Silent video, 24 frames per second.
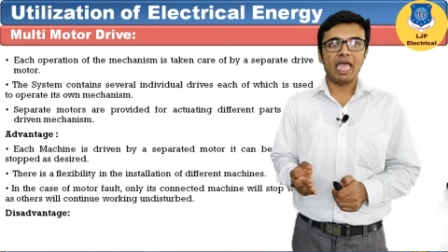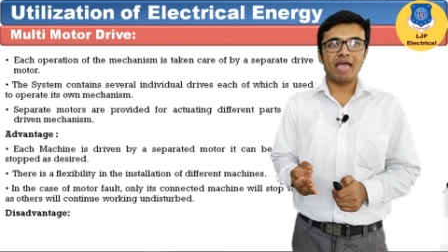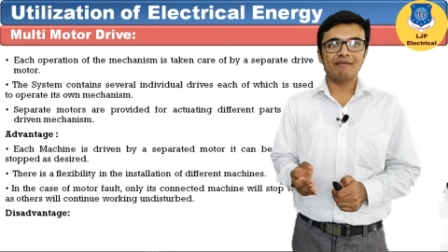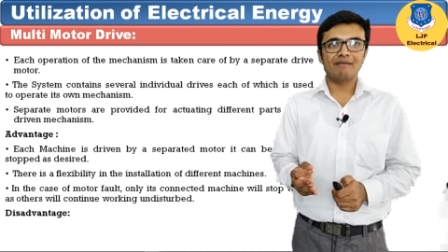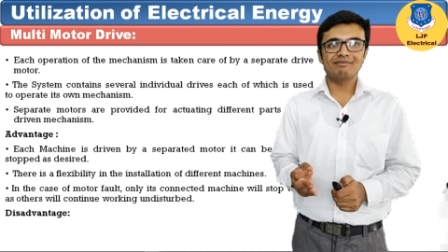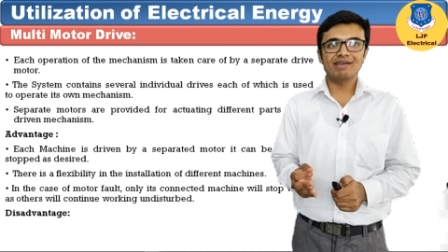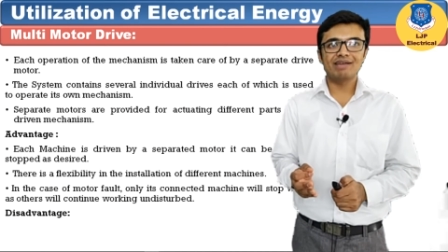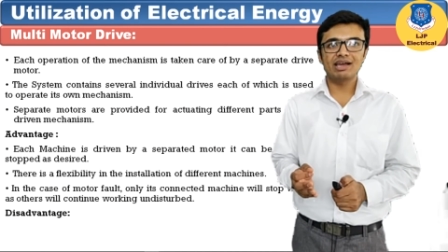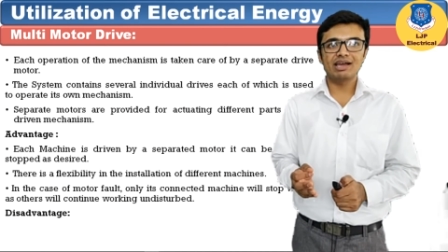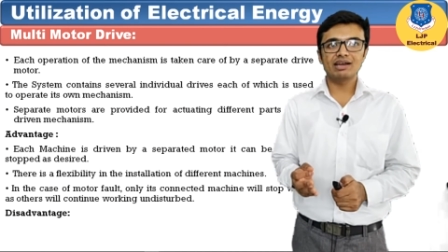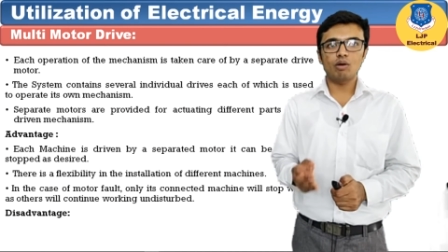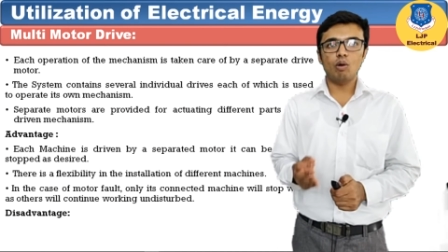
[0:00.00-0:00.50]

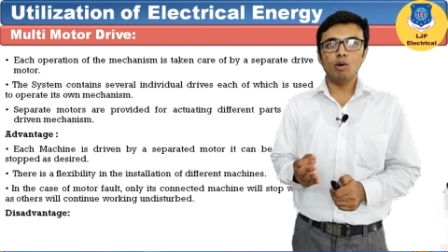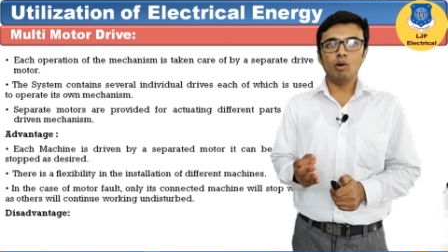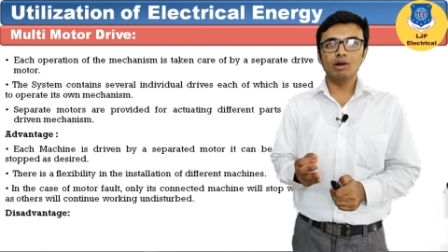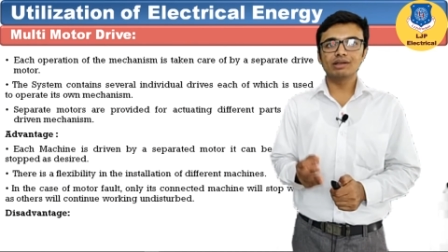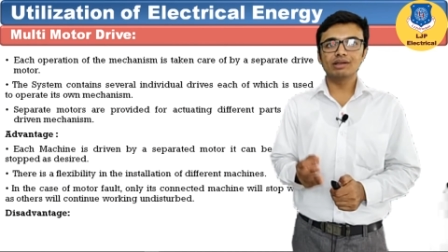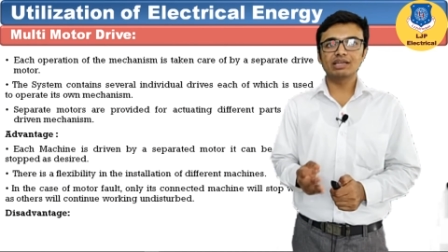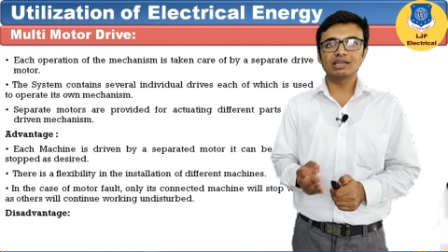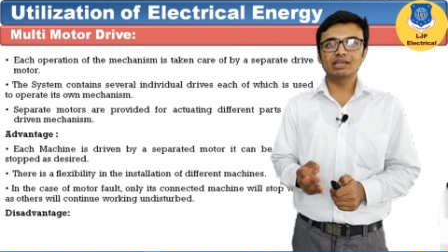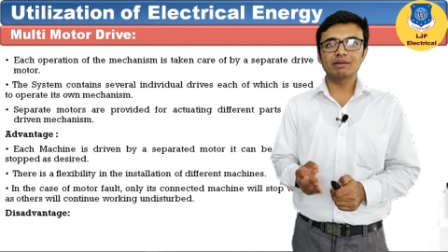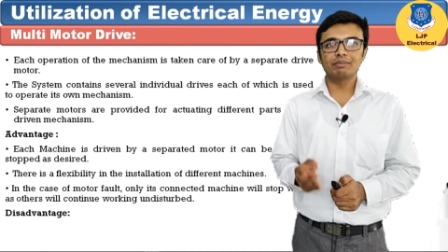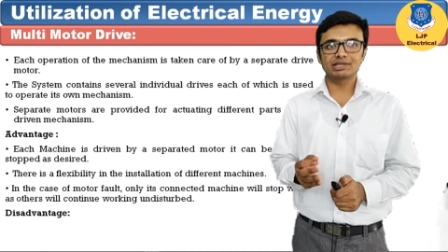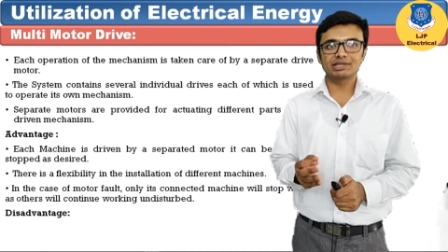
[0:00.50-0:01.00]
where all
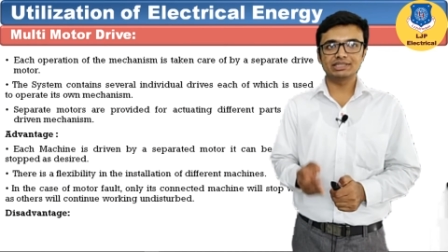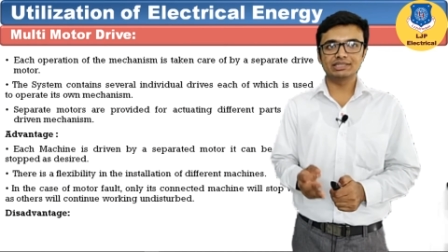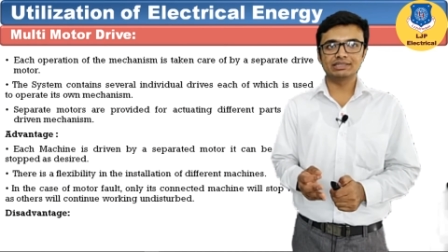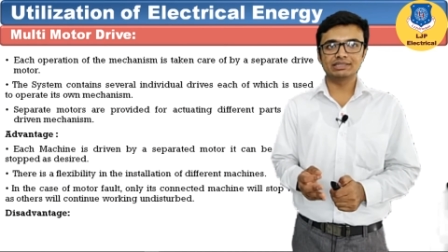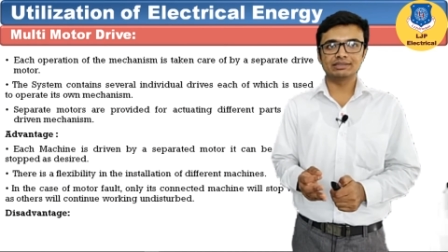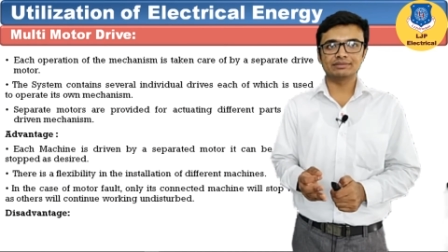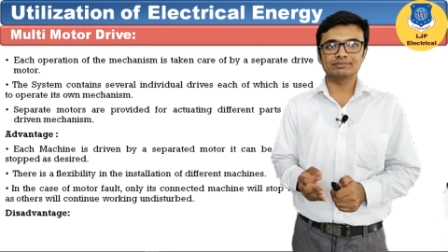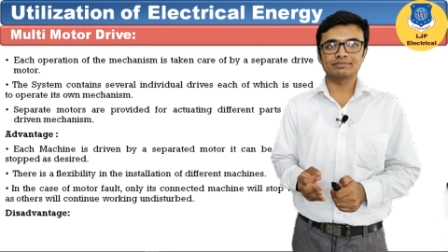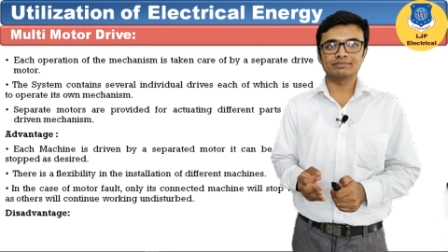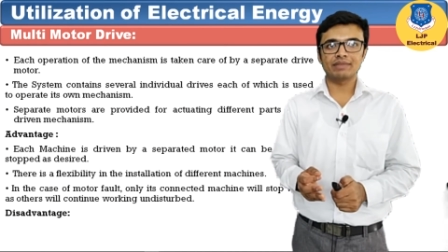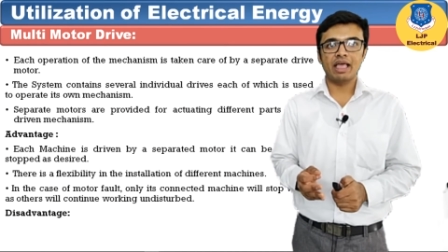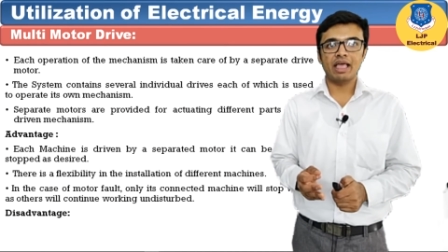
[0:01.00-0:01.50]
other
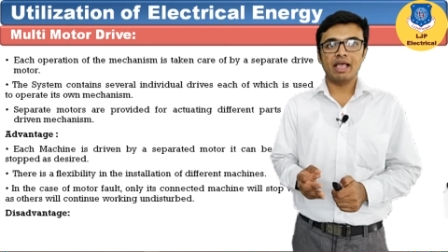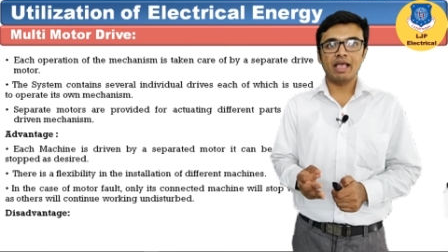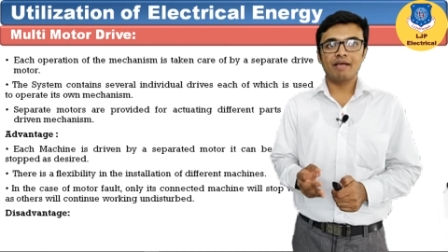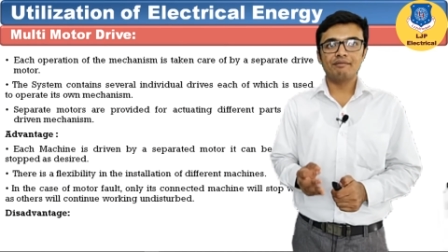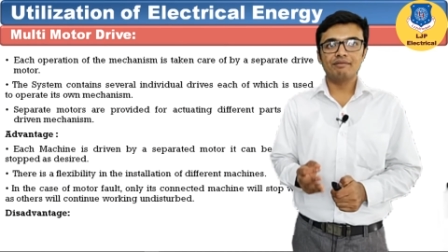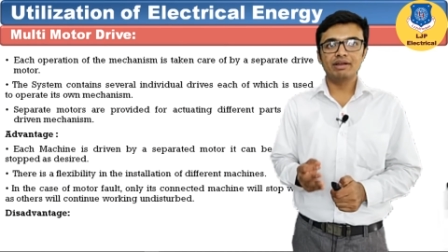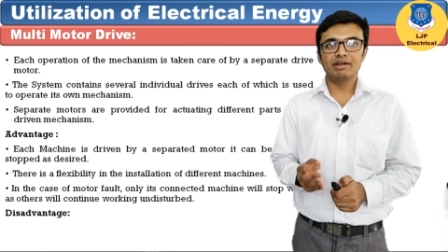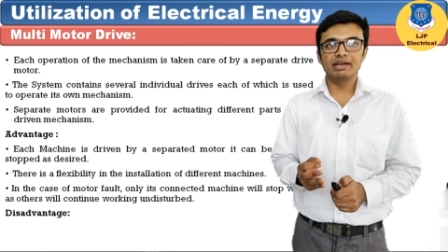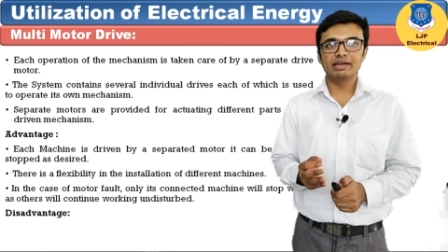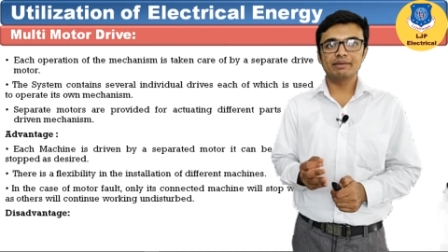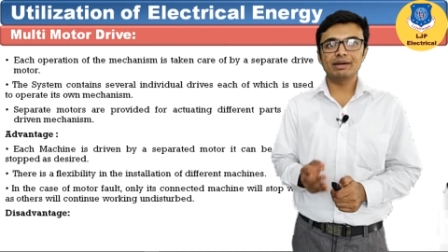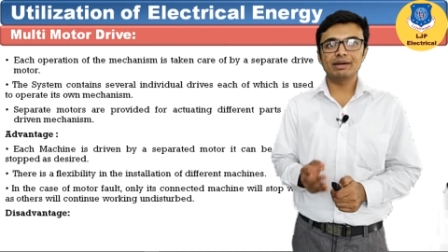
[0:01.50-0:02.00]
machine
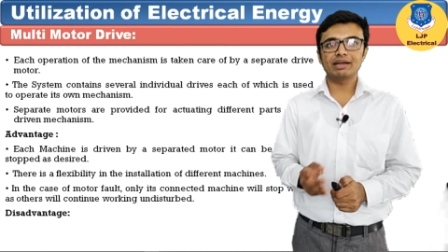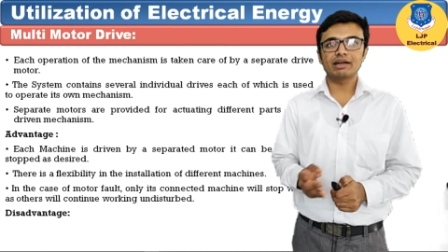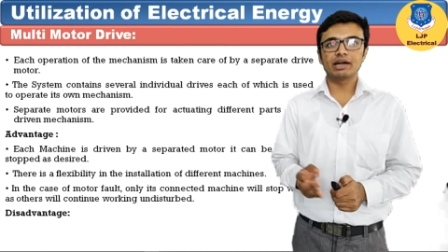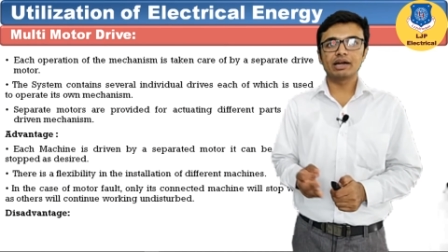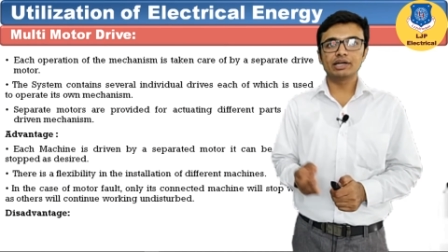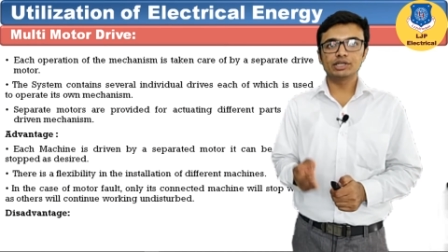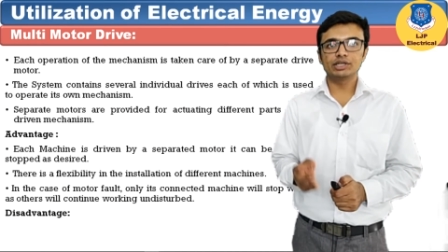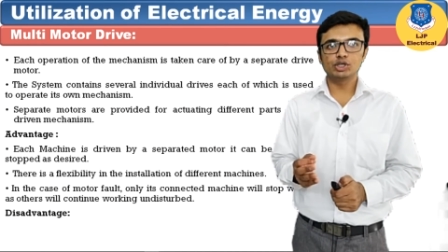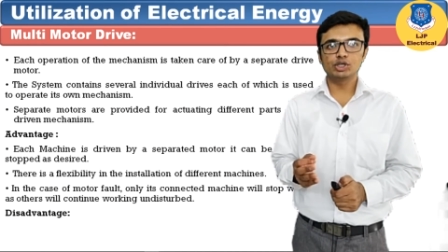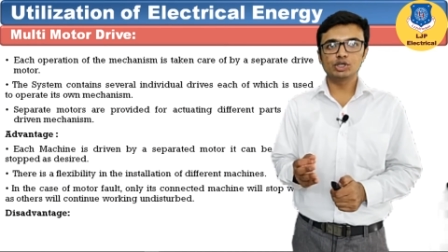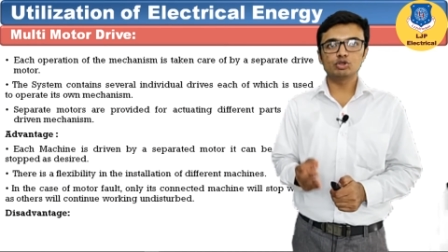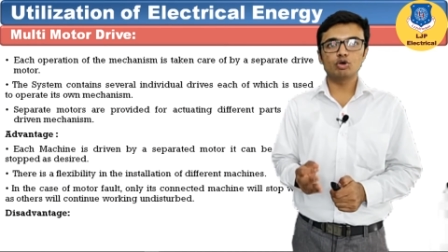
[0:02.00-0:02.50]
will remain
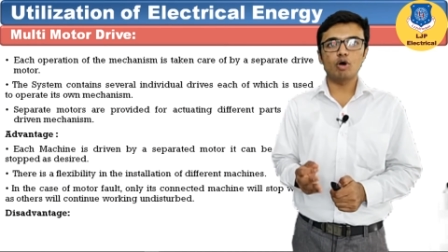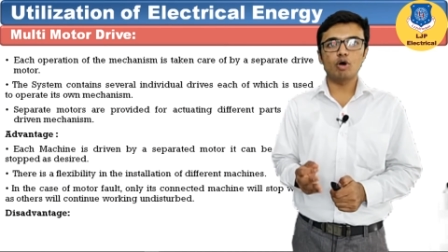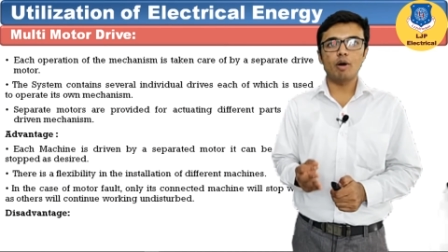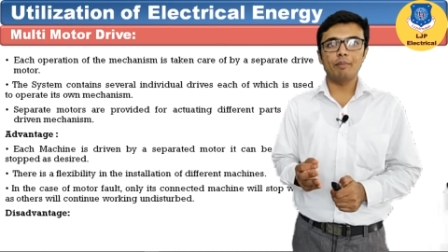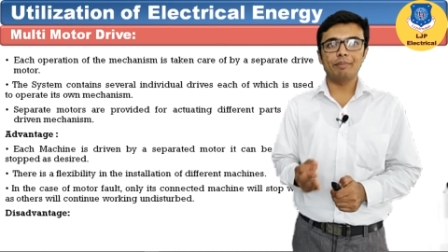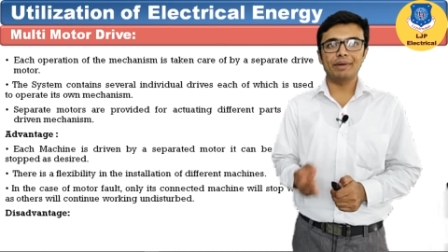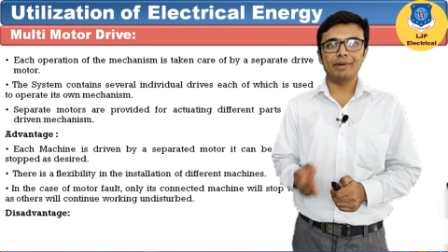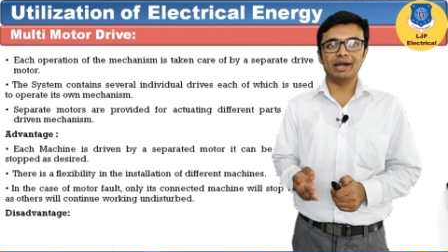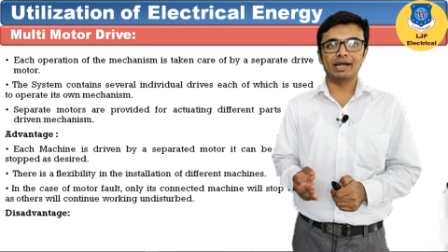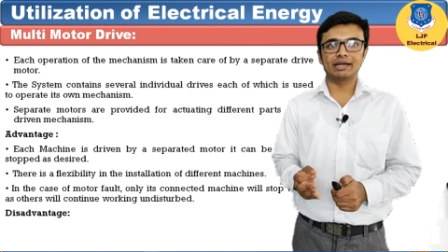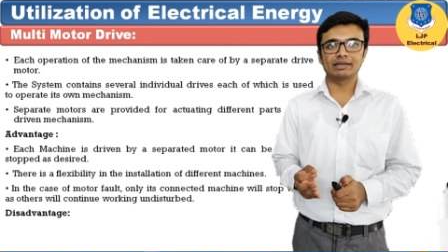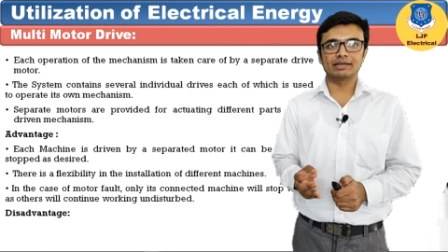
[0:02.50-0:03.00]
continue to
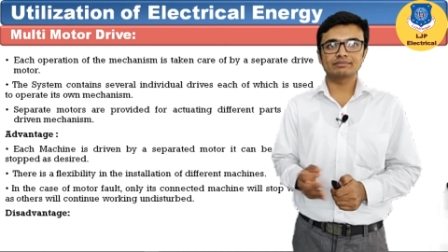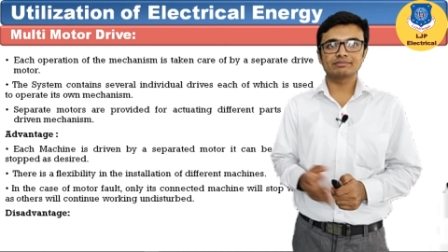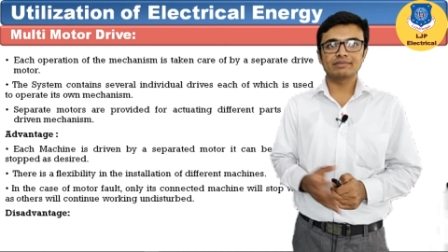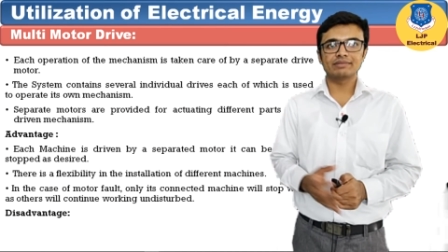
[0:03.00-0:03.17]
operate